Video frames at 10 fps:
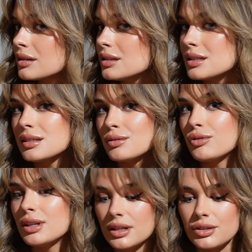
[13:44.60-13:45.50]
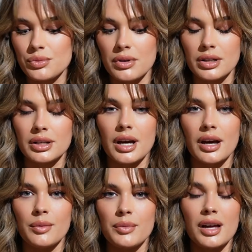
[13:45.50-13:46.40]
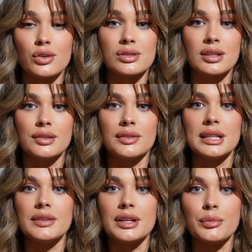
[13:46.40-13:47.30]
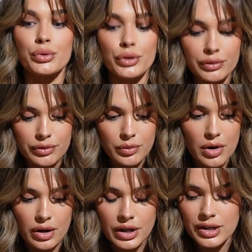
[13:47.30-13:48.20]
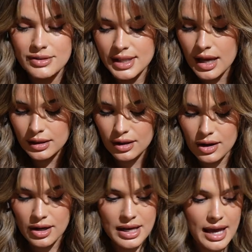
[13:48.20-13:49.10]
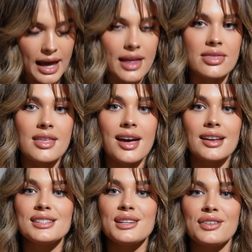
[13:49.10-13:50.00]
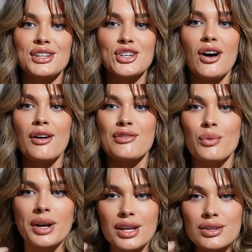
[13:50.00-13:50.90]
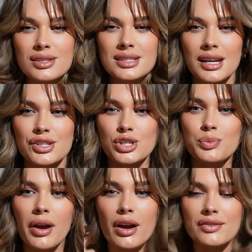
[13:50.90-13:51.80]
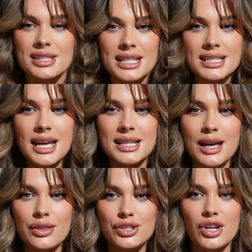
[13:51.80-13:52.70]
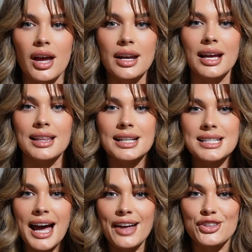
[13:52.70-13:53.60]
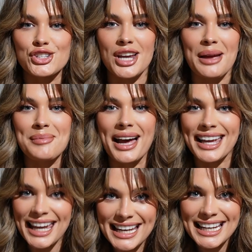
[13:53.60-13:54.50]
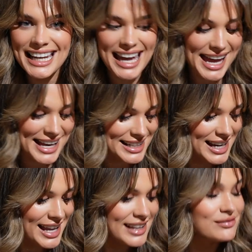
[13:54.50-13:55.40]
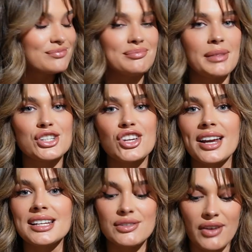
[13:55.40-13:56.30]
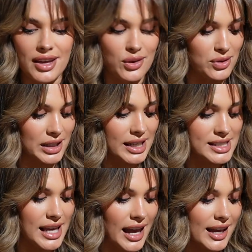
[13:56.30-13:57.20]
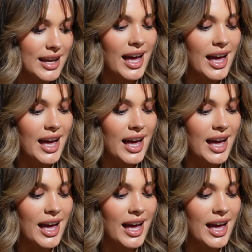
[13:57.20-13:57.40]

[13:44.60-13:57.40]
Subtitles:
This is a really good one. I also love the Living Proof one. I use that a lot. And then to finish it off, when I use texture spray, obviously it takes out the shine. I like to add the shine back in again. My shine is fake, what can I say?